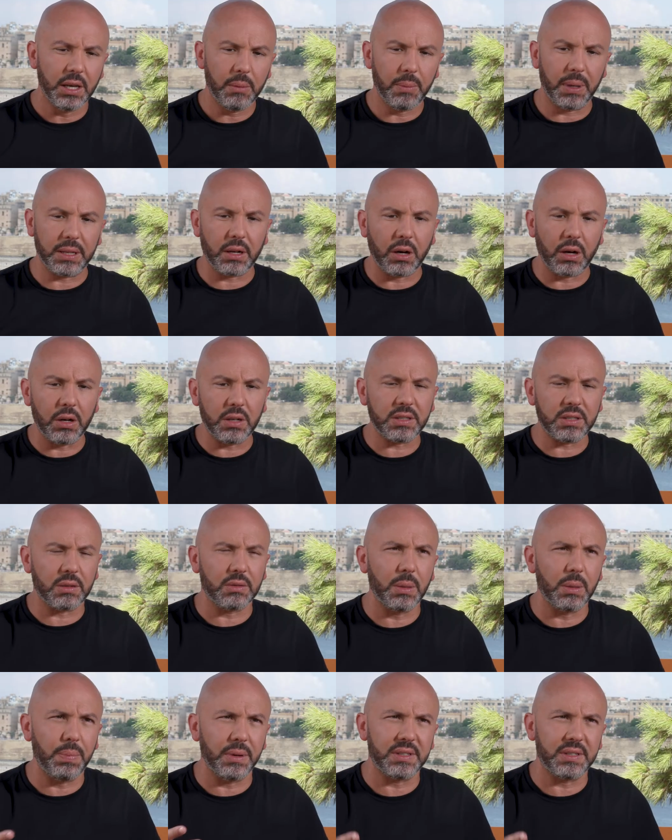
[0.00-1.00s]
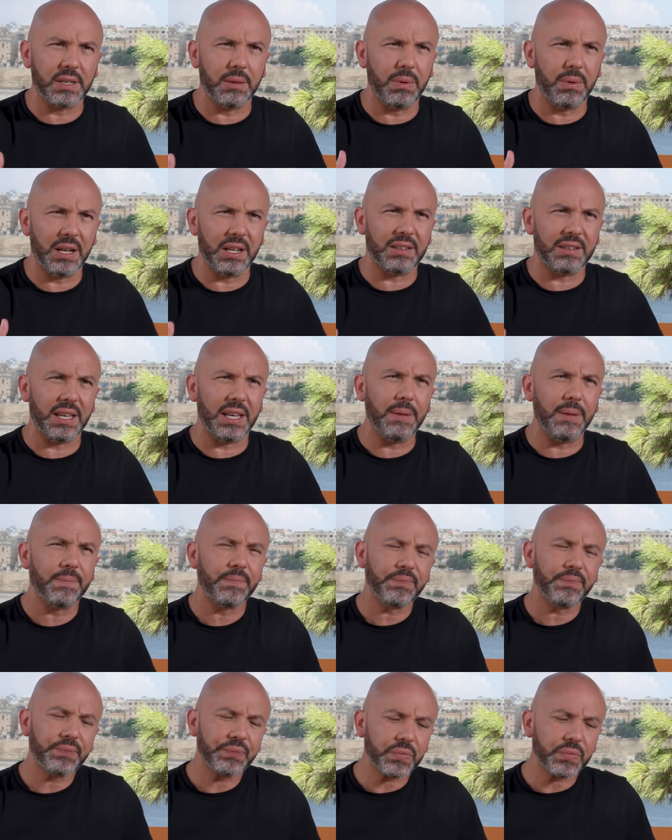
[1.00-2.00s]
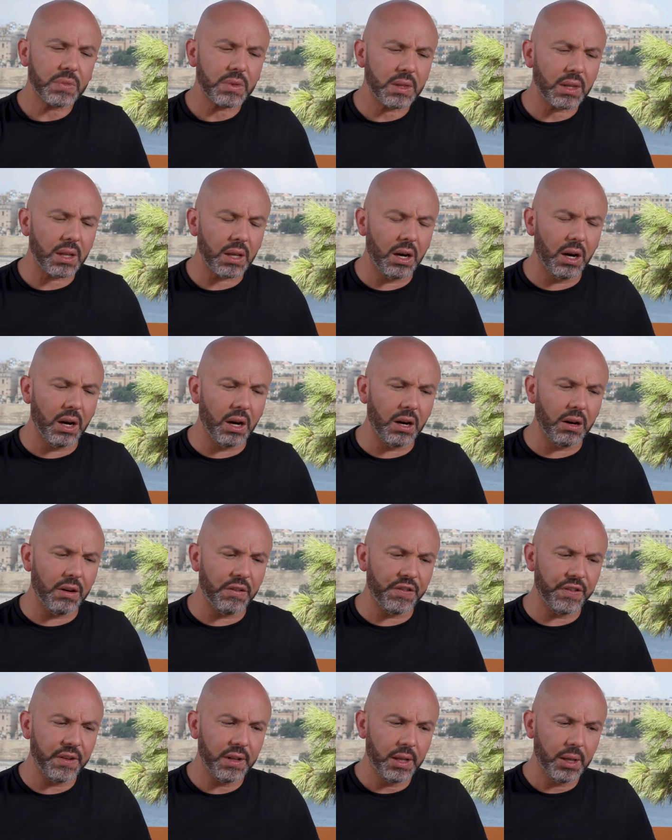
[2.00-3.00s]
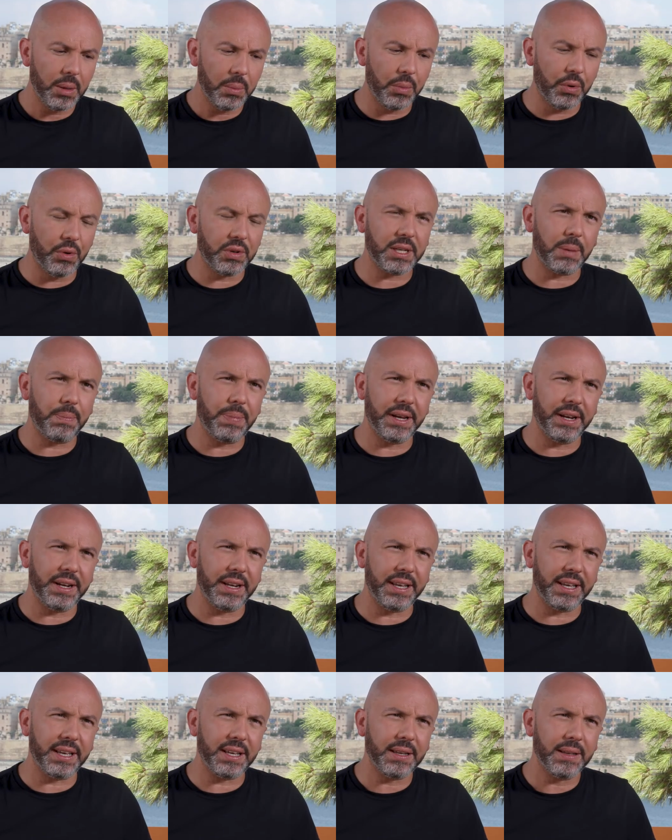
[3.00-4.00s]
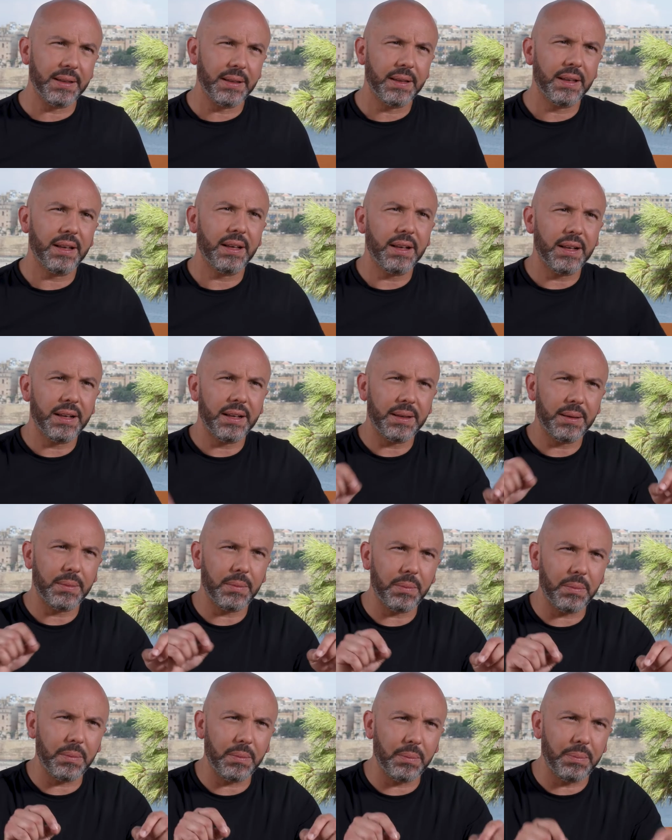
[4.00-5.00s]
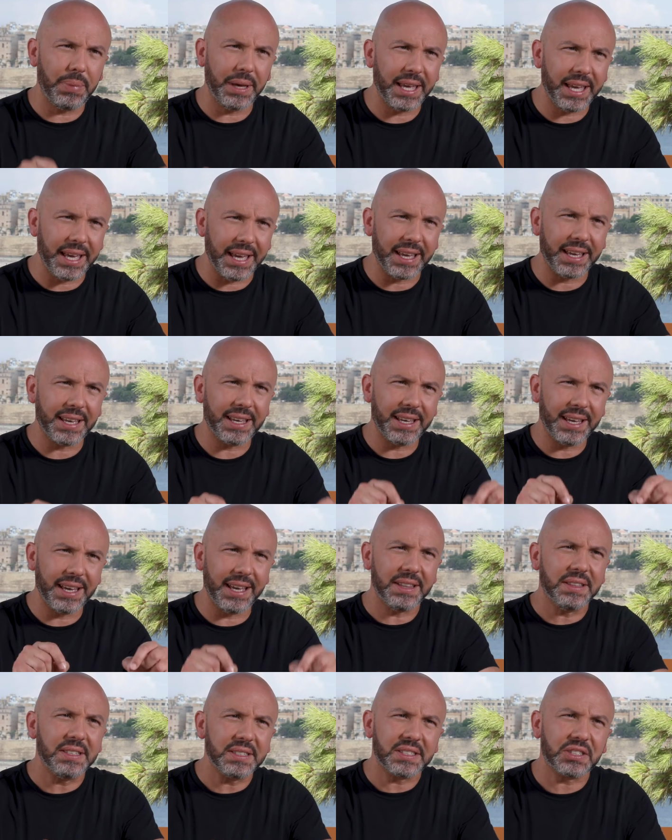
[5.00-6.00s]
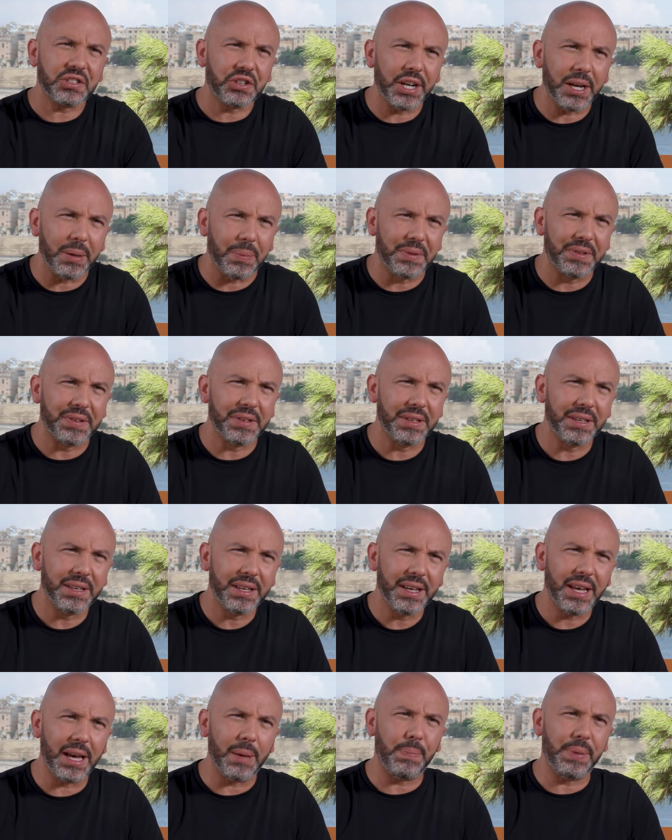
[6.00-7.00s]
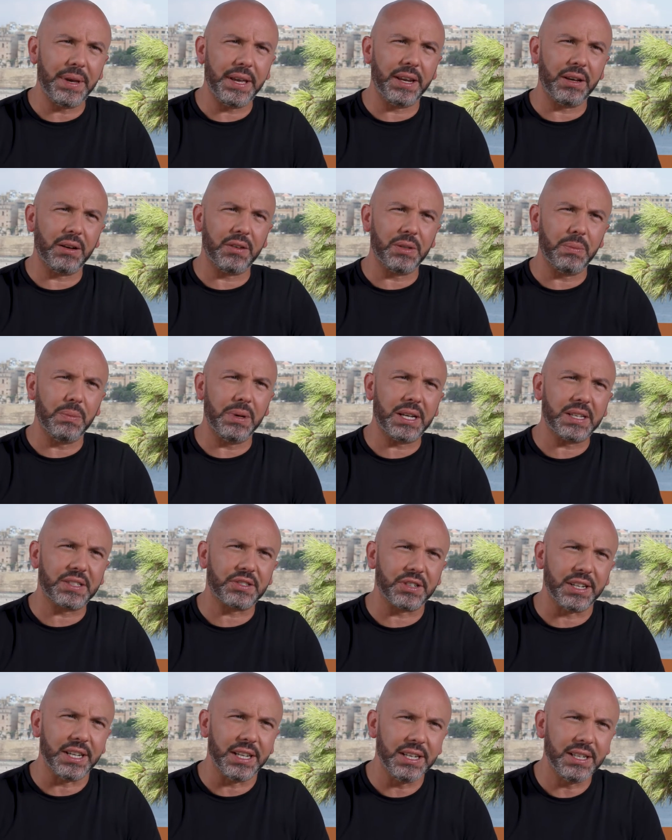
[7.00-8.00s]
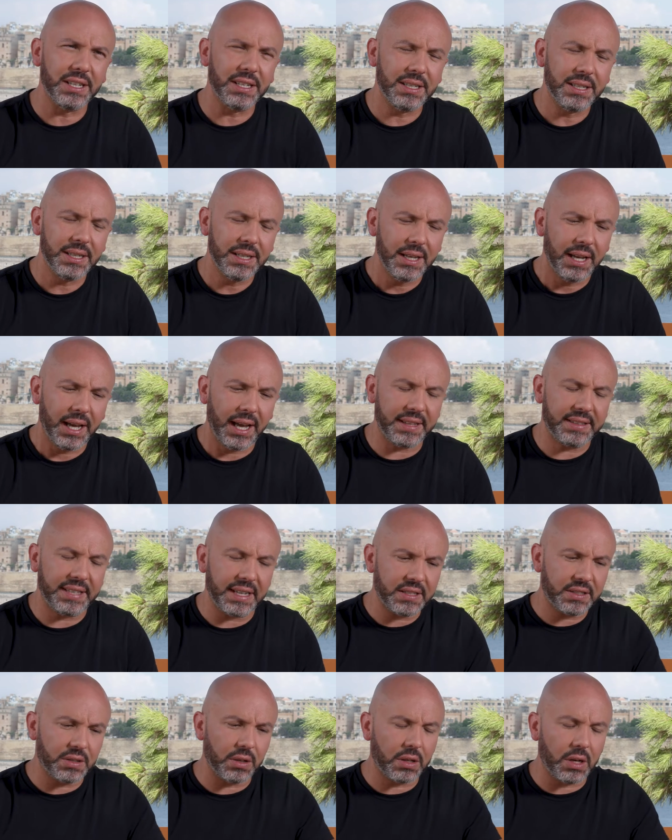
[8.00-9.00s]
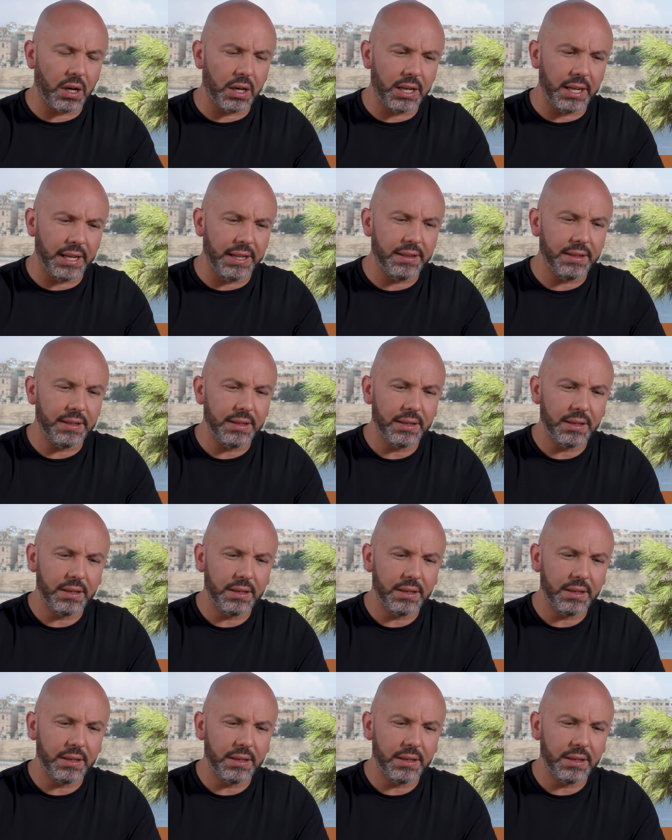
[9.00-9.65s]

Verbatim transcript: but also the possibility of Malta appearing, being in the script, appearing on the big screen. And thanks to Colin,